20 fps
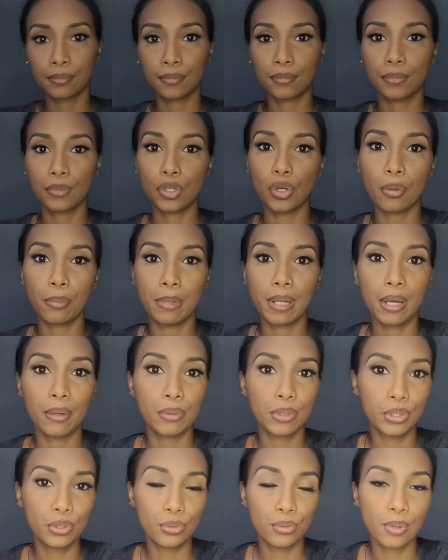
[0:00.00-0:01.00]
Normally
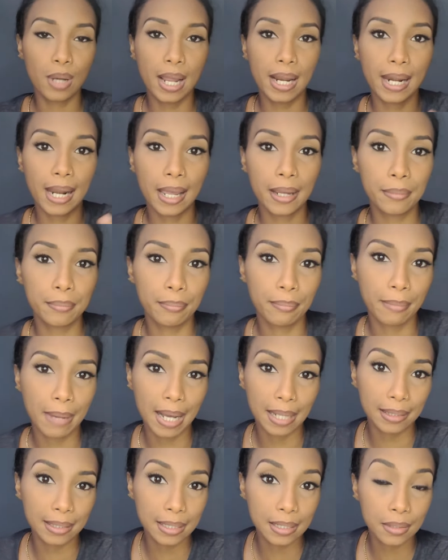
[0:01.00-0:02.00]
I like
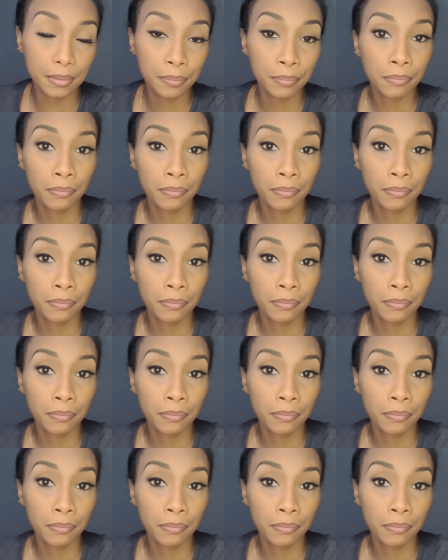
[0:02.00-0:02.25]
matte.